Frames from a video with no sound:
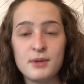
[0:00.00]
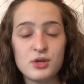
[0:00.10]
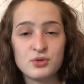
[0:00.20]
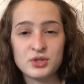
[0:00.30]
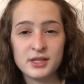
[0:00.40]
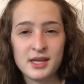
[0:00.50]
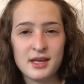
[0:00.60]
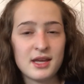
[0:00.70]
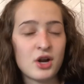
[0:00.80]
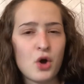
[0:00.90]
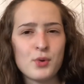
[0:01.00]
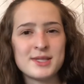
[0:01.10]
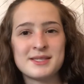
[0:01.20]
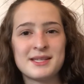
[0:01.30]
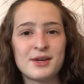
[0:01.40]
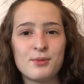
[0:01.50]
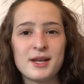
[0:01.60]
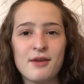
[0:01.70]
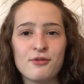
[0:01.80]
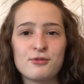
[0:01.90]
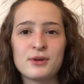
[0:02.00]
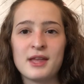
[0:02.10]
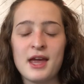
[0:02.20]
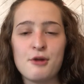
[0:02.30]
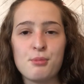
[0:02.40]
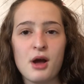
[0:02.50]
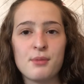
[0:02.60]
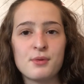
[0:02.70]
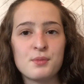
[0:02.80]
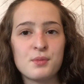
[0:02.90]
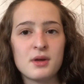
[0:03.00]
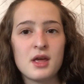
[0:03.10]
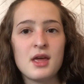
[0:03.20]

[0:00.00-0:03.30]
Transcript: Usually it always did. We never really had a problem